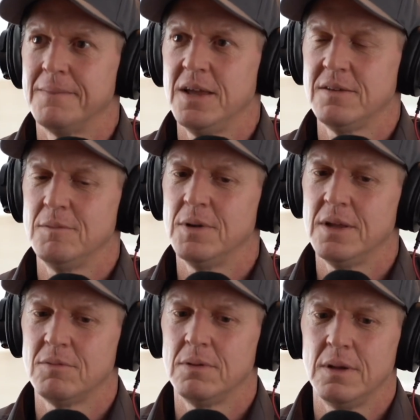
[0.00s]
That's
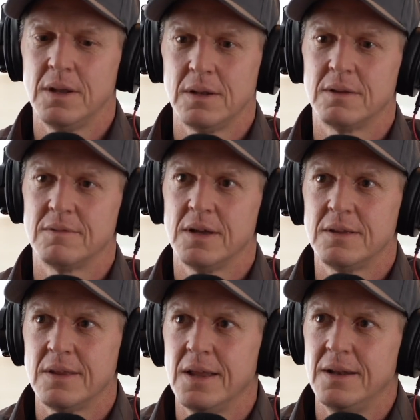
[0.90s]
when I started to
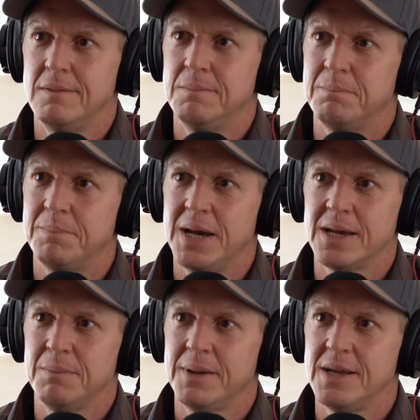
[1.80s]
get a little bag of
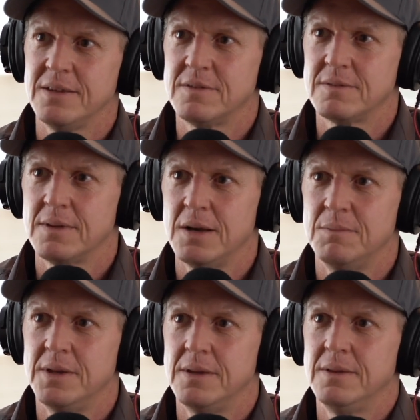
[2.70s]
pads,
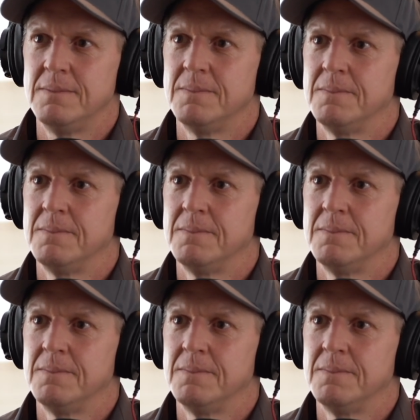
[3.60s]
helmet, and...